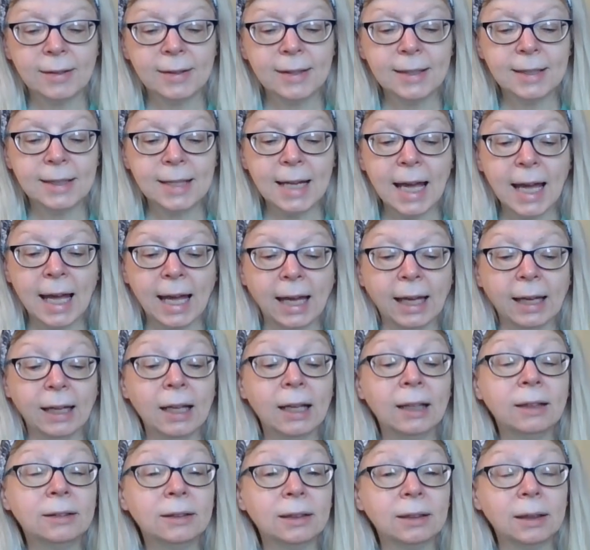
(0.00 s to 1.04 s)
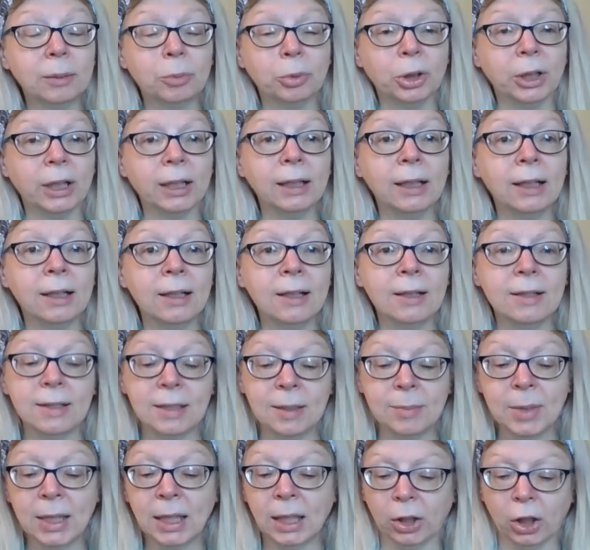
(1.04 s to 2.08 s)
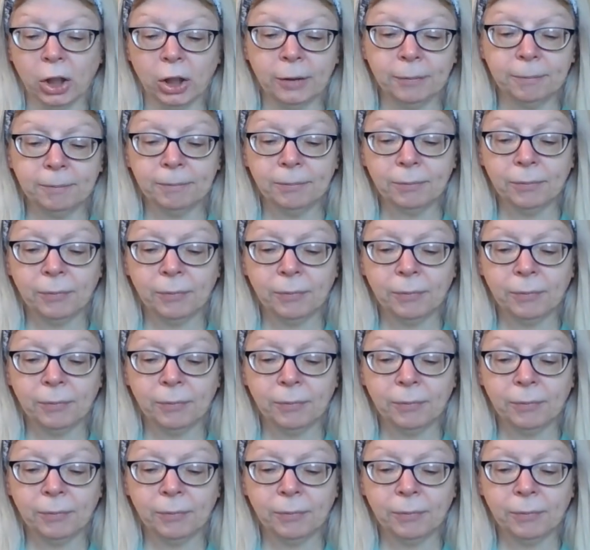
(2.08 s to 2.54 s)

staid, and deliberate in his demeanor.